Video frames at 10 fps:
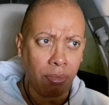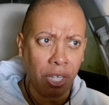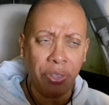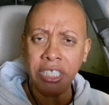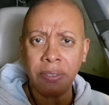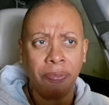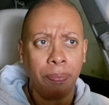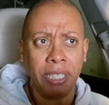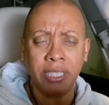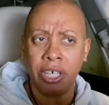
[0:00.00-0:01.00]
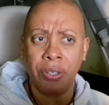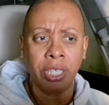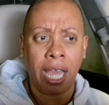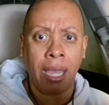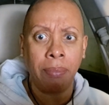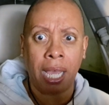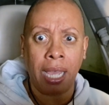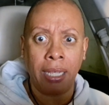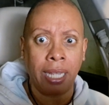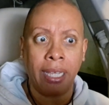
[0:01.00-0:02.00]
this other
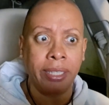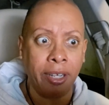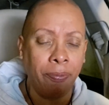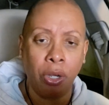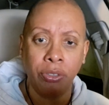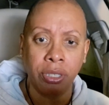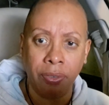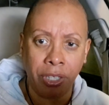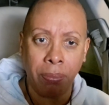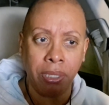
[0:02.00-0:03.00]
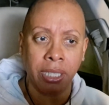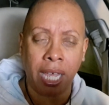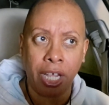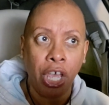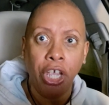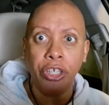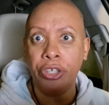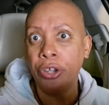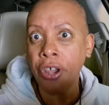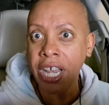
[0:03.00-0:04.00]
timeline, like that version of them is like,
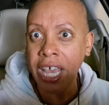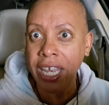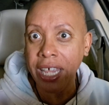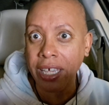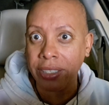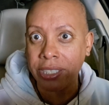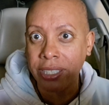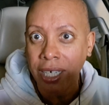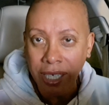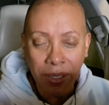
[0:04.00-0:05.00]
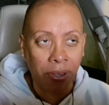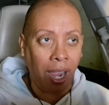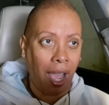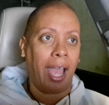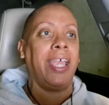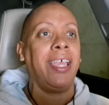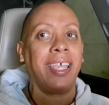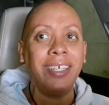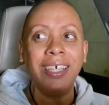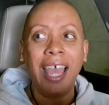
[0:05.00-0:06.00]
you're an idiot,
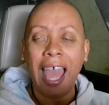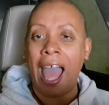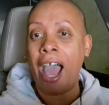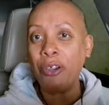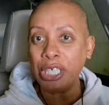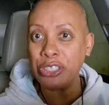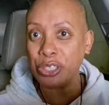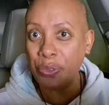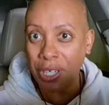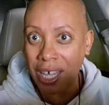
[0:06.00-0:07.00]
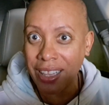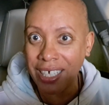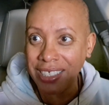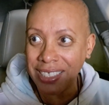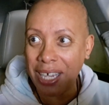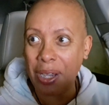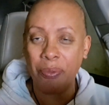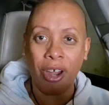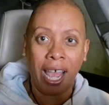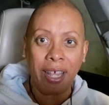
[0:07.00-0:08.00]
right? How could you this up,
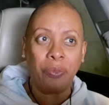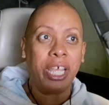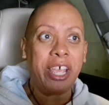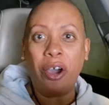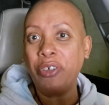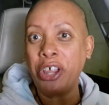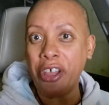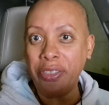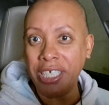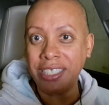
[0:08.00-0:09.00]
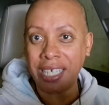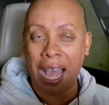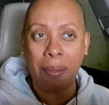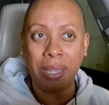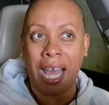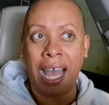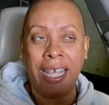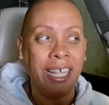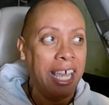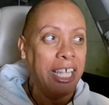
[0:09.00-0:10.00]
right? We over here in this
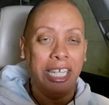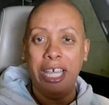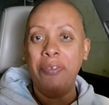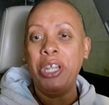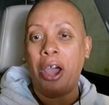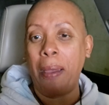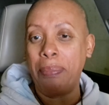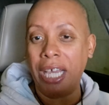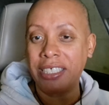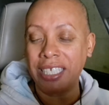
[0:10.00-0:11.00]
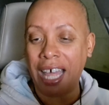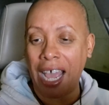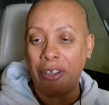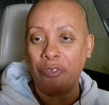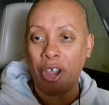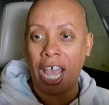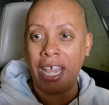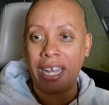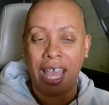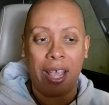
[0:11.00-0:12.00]
timeline living our best life,
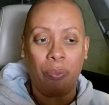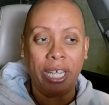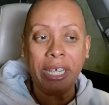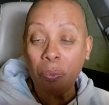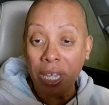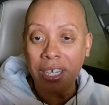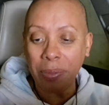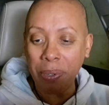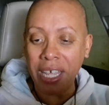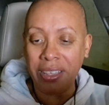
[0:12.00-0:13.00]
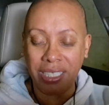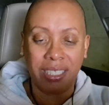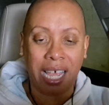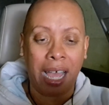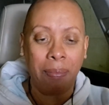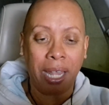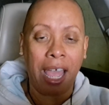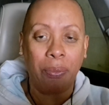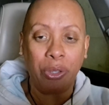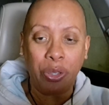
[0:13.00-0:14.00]
right? And we could be in this
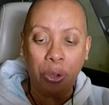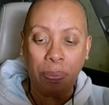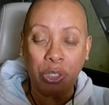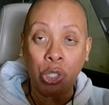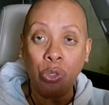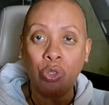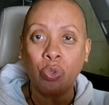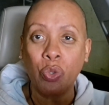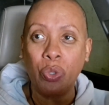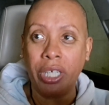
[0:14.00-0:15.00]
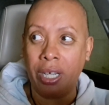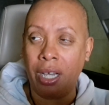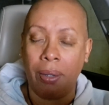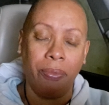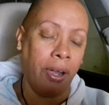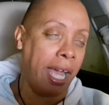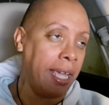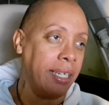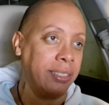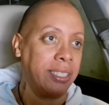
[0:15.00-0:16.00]
timeline with you, but you screwed it up,
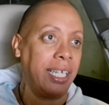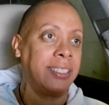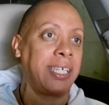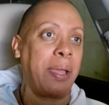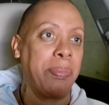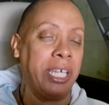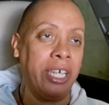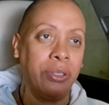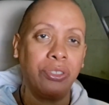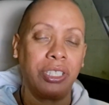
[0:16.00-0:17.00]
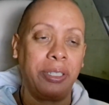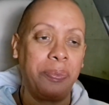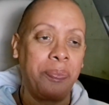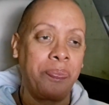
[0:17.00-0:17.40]
right? It's that type of energy.